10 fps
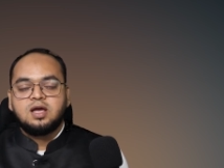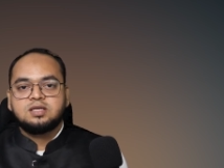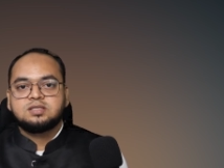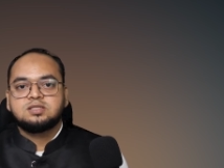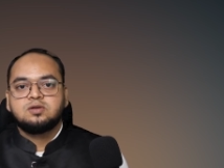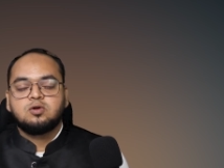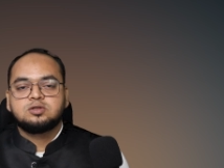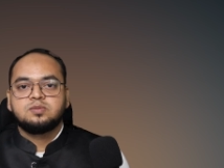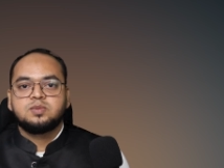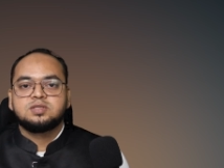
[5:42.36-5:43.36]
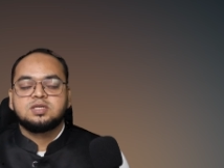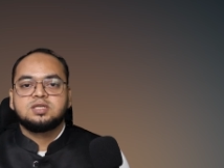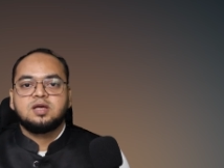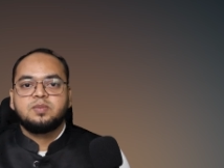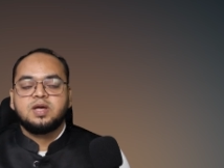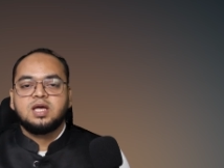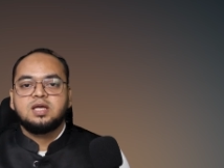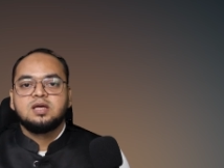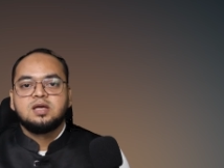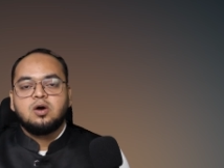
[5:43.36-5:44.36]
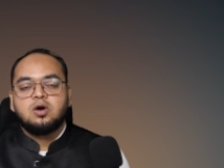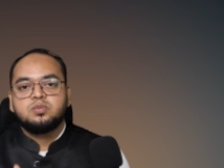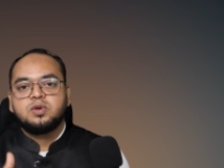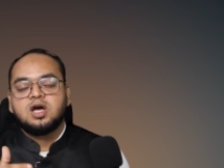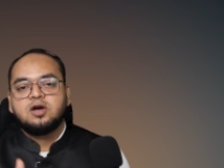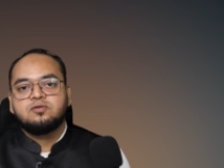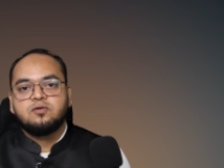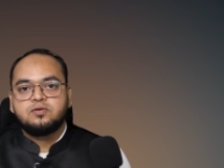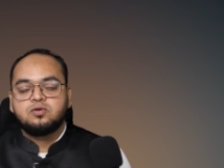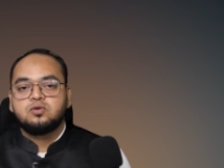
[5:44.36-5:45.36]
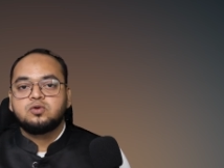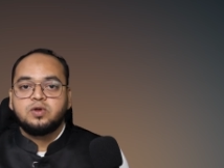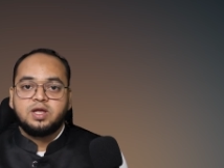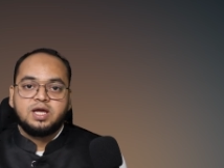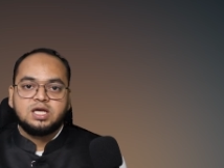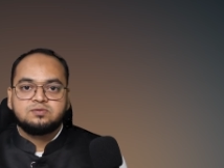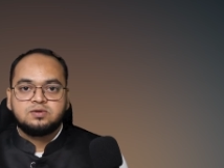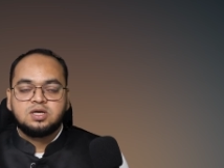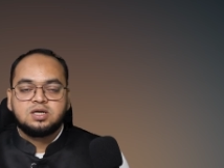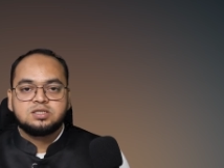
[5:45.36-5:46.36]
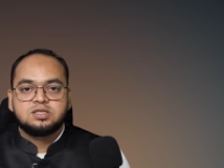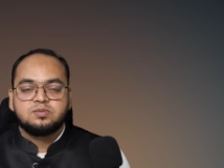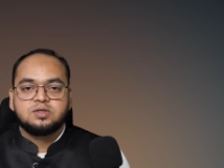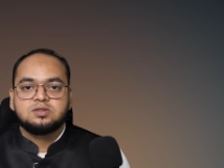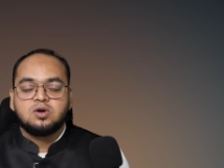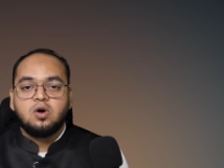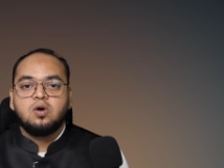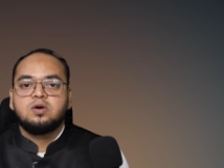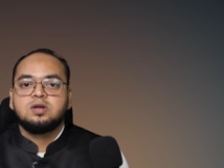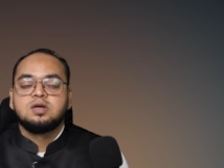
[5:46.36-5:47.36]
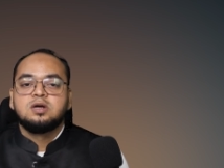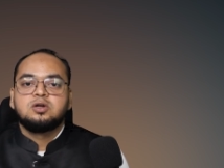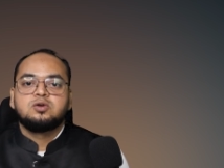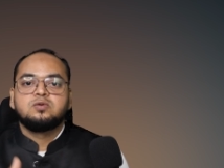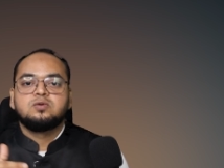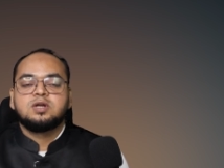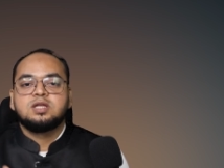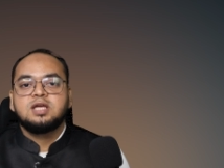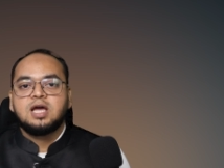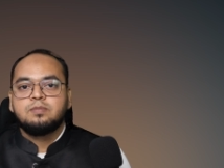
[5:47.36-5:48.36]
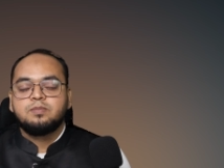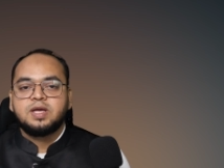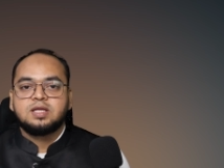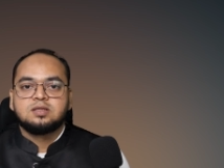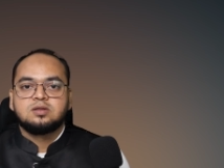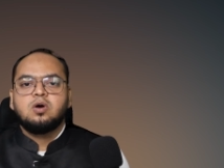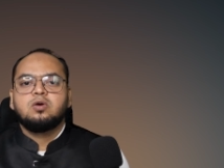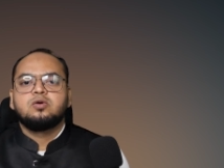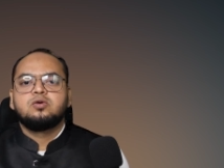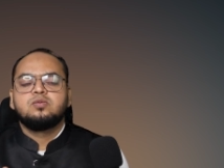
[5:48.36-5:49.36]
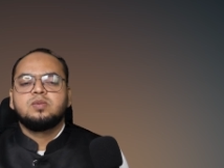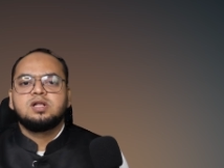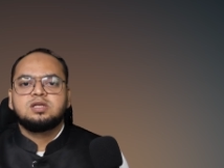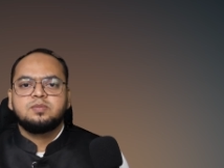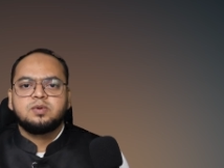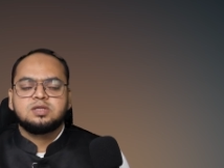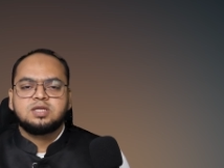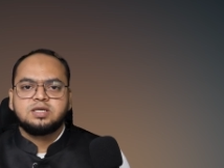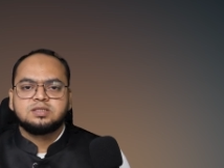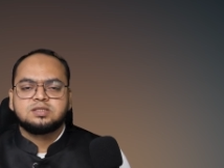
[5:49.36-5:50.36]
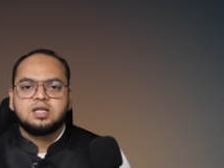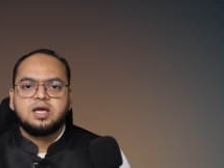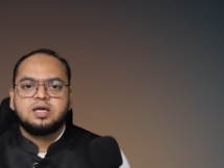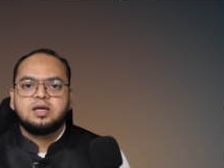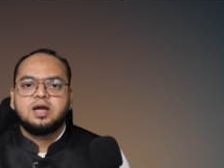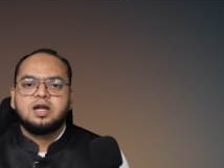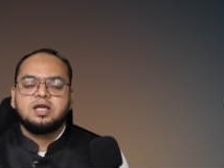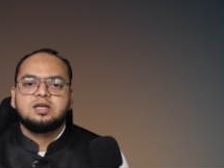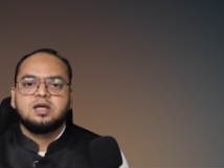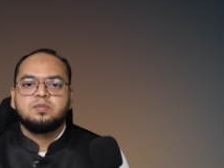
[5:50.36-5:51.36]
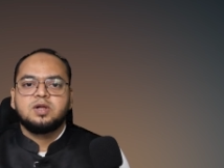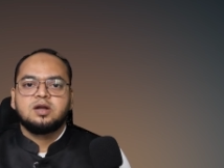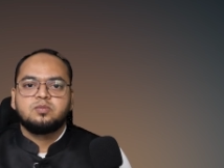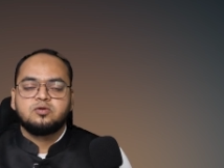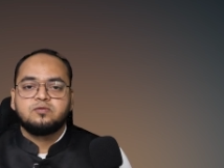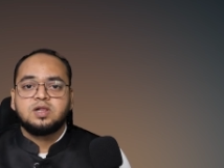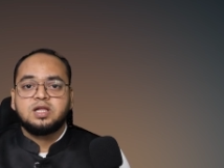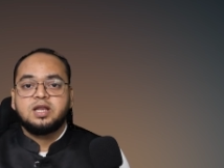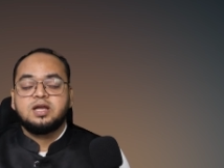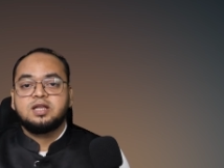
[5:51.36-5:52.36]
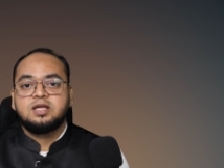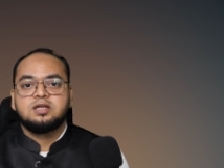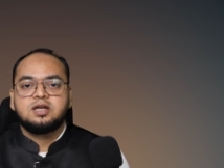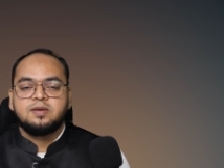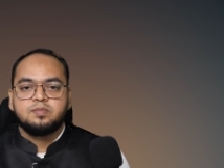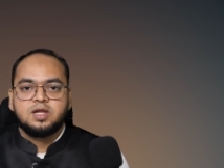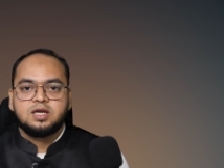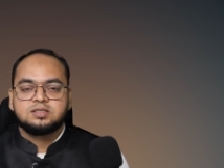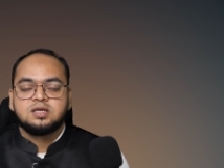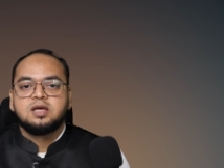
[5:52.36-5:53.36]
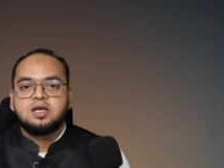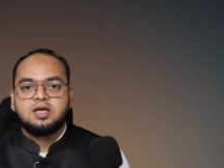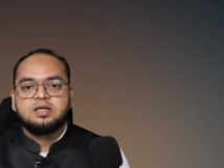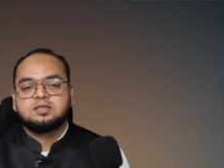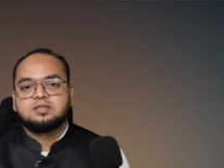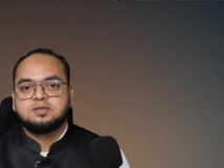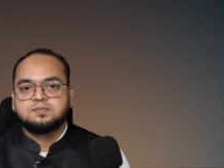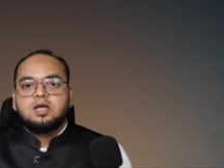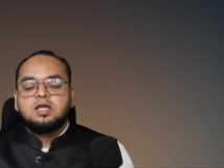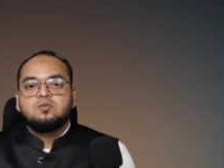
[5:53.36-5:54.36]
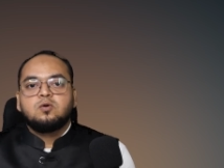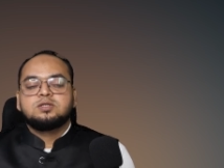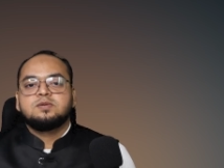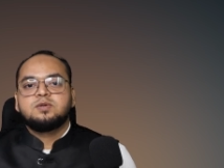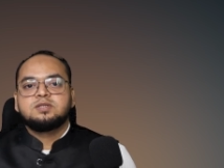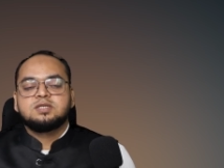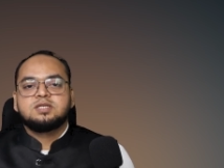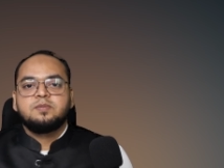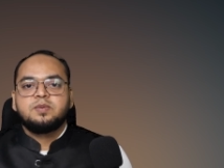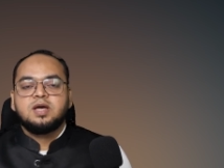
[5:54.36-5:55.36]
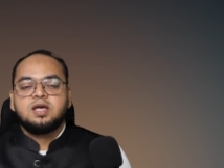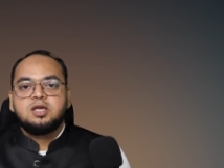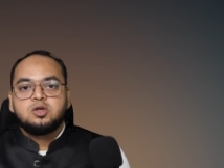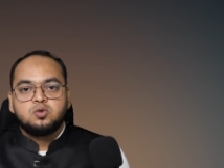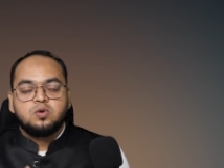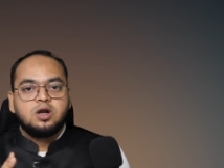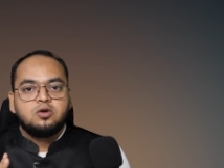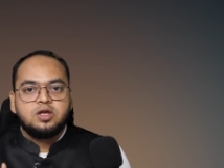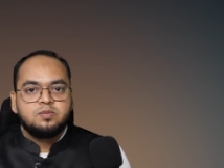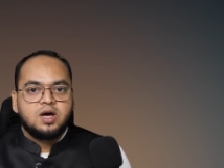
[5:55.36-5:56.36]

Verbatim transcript: access the WhatsApp Business A P I on behalf of you to engage with the customers or to run campaign or to do multiple things like getting template approval, creating the templates, et cetera. In WhatsApp Business A P I, you are doing